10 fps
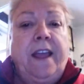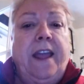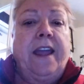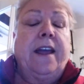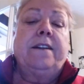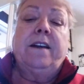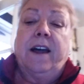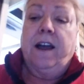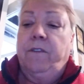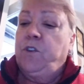And
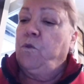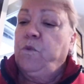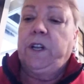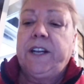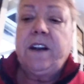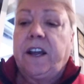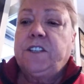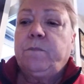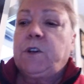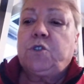they're really
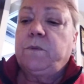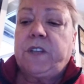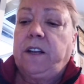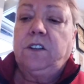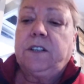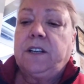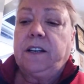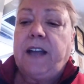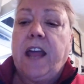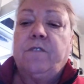nice mushrooms. They
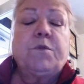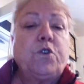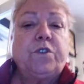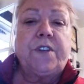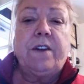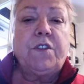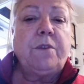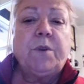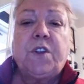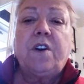look kind of bruised and
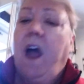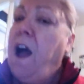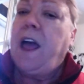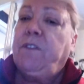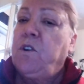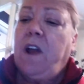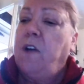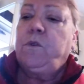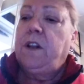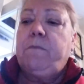everything, but they're not. They're
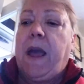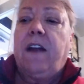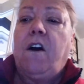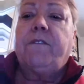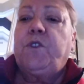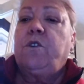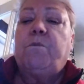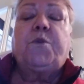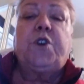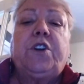not really bad off. They're
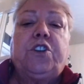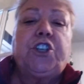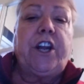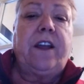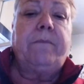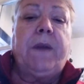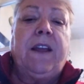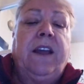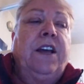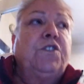in pretty good shape.
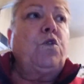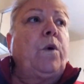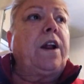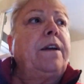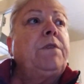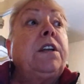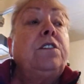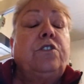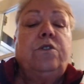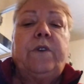So what I'm going to
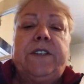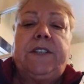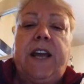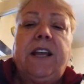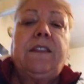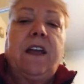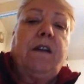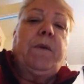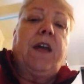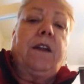do is take
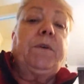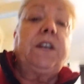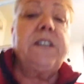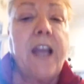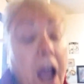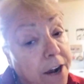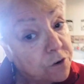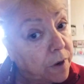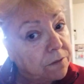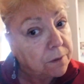them and I'm going to
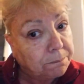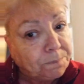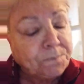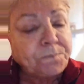dehydrate them.